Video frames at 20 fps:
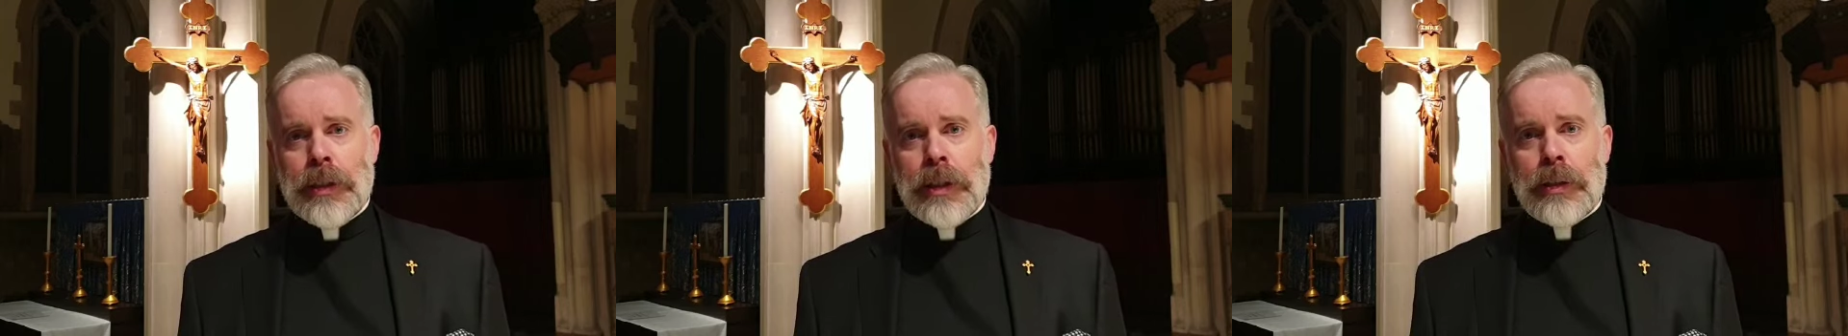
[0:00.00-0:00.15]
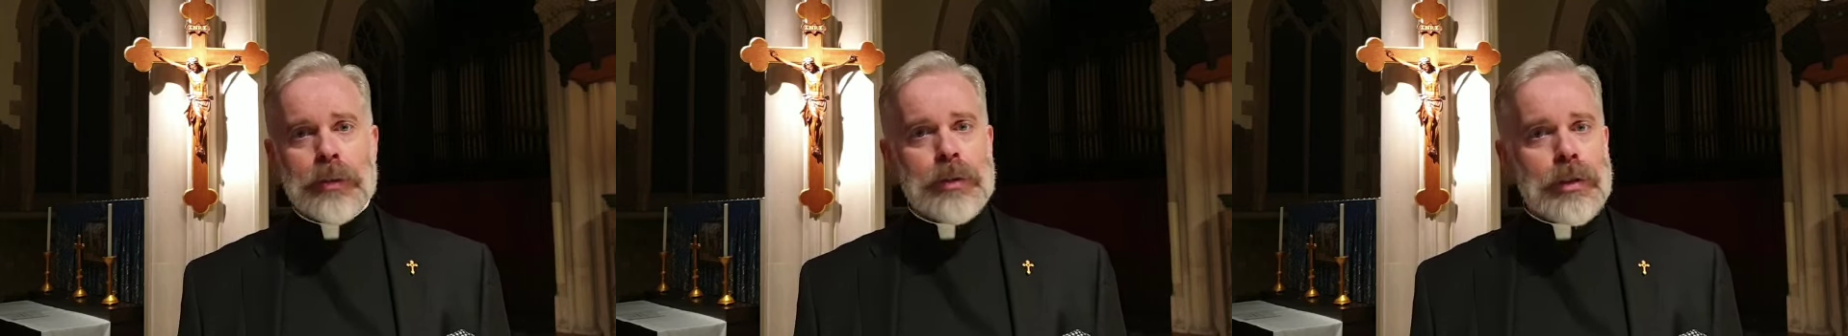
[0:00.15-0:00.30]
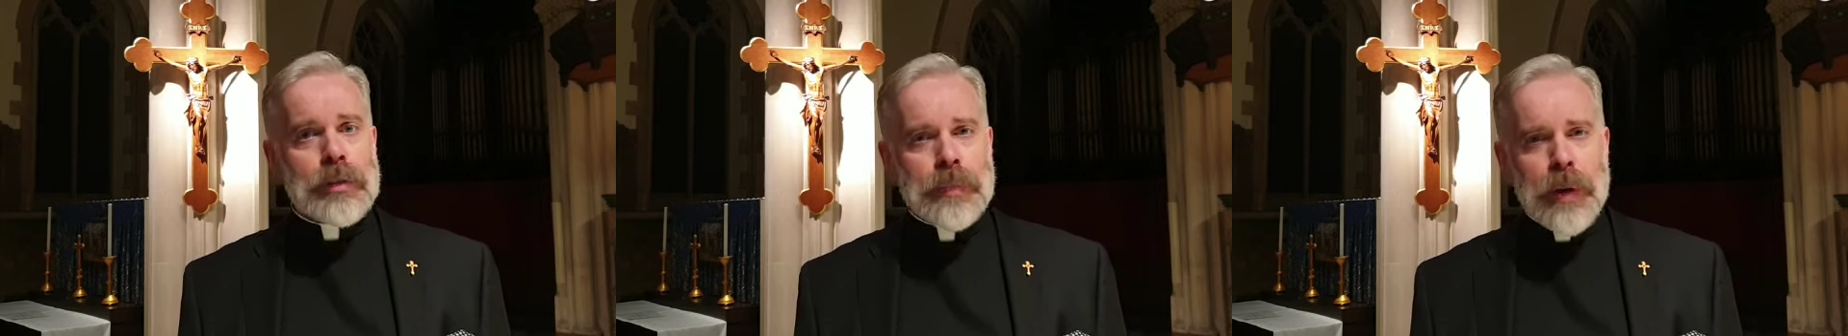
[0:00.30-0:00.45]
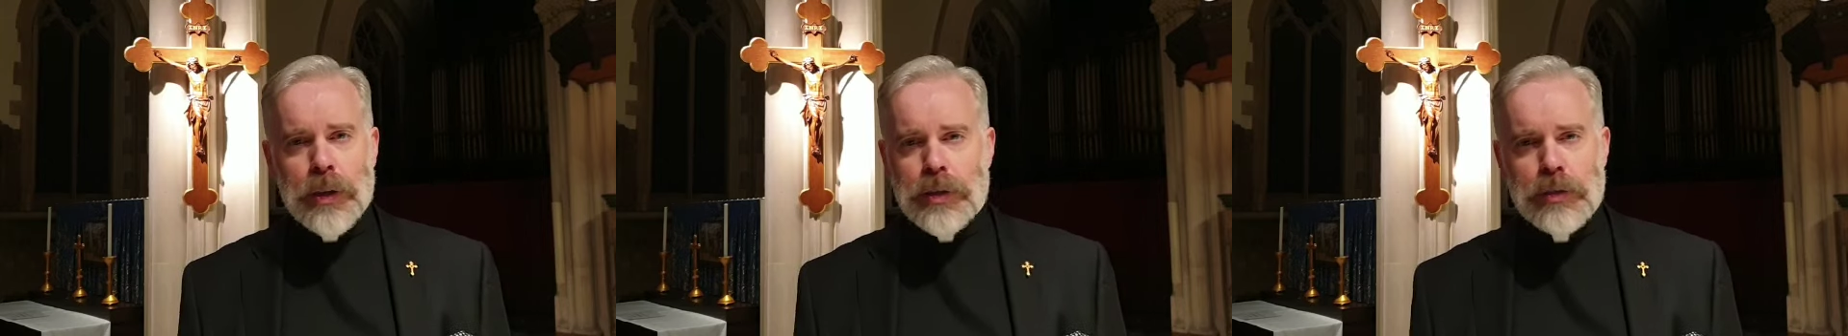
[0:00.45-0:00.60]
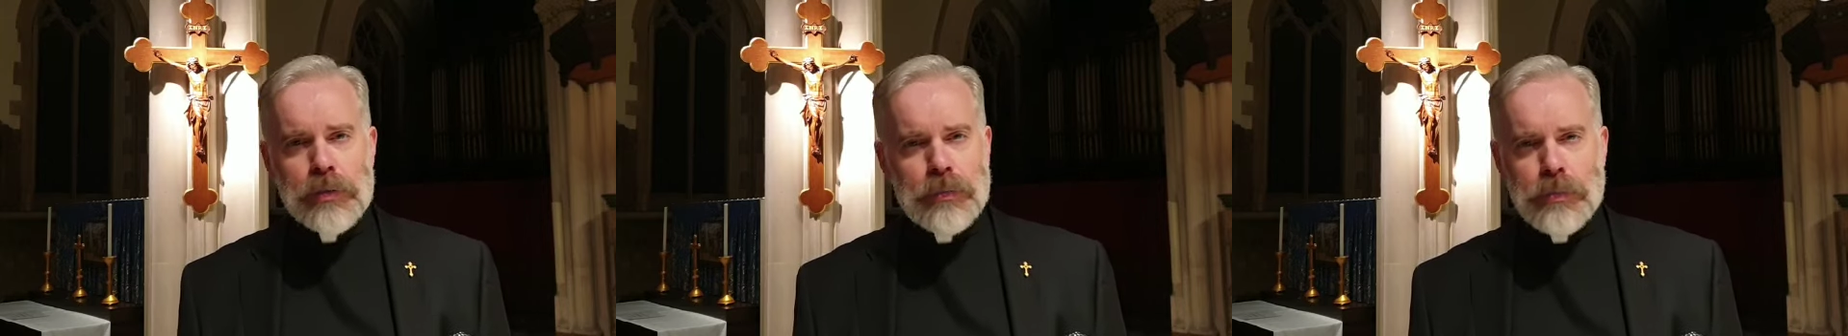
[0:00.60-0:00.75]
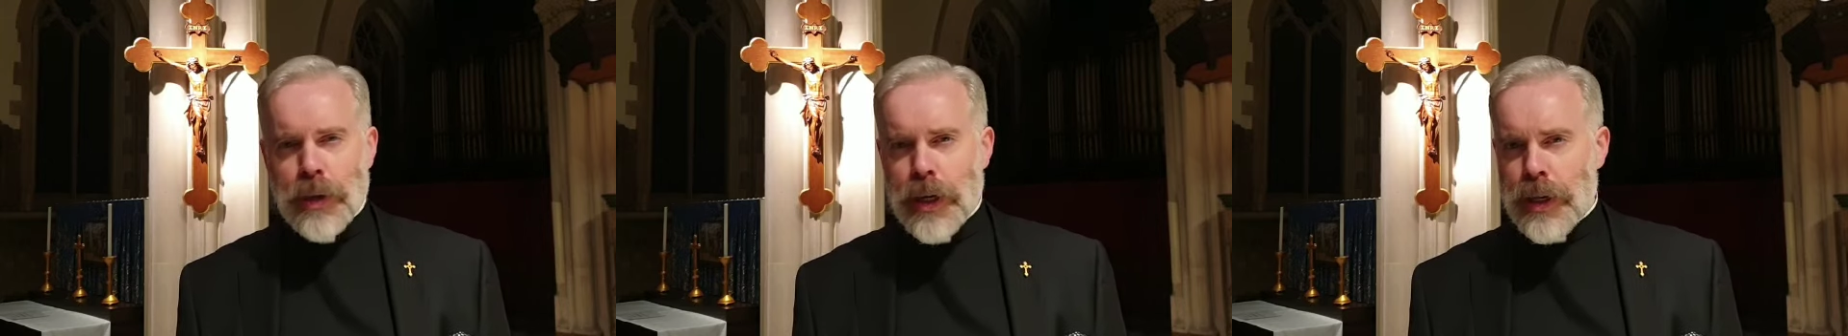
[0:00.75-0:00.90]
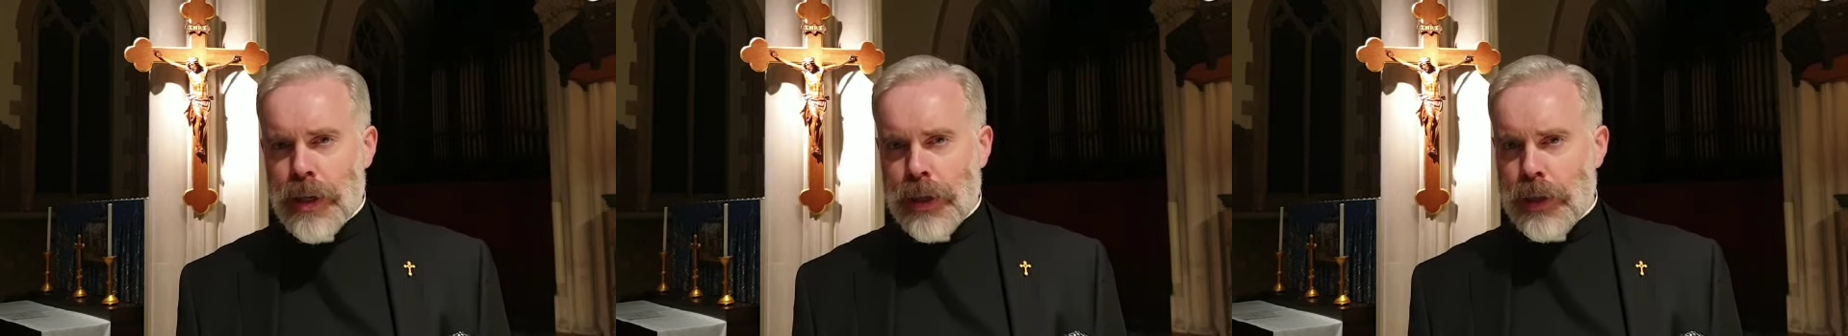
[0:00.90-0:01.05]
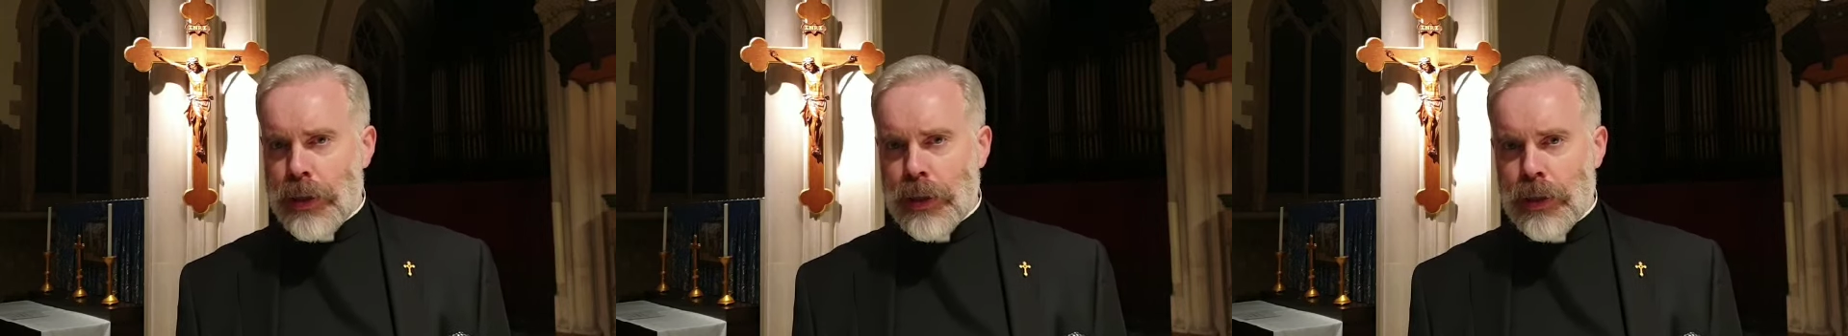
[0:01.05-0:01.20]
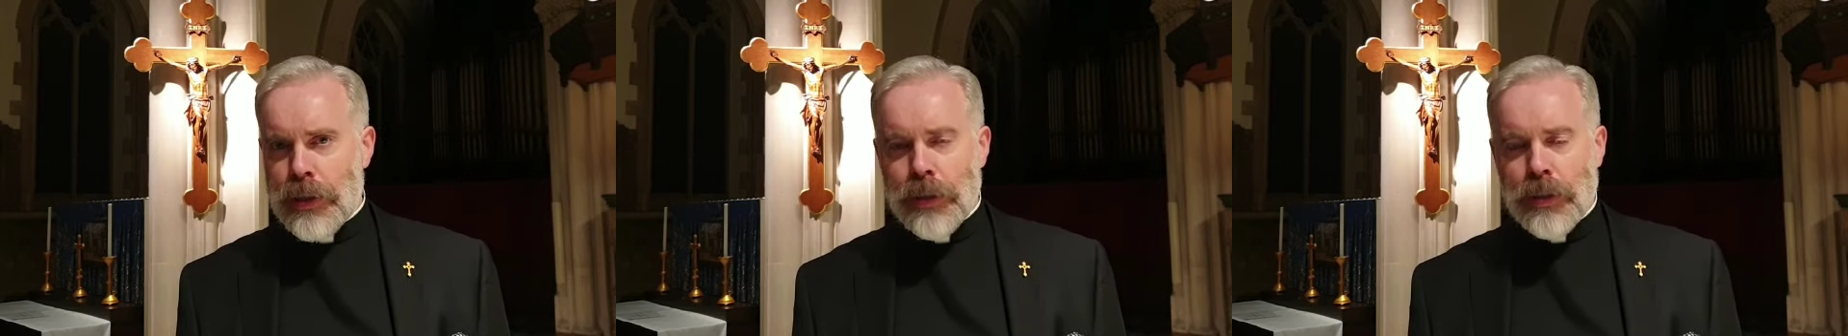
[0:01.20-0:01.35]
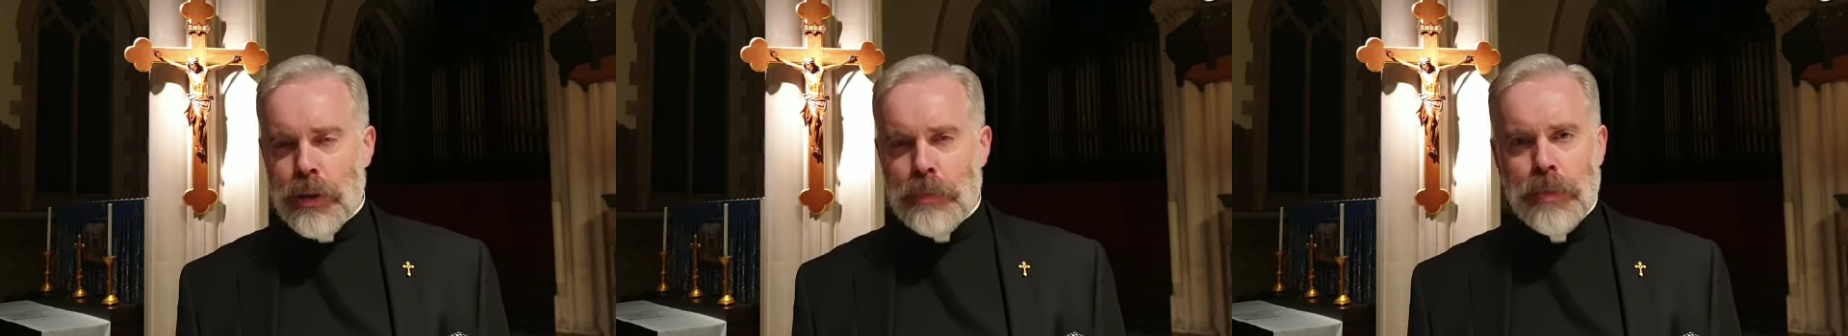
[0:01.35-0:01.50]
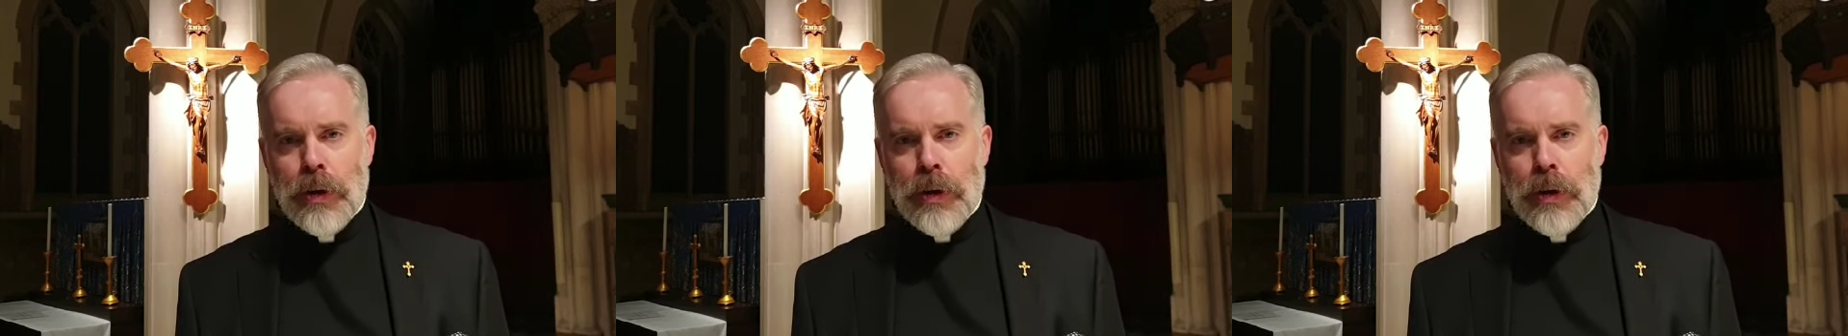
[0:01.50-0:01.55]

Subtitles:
in a special way in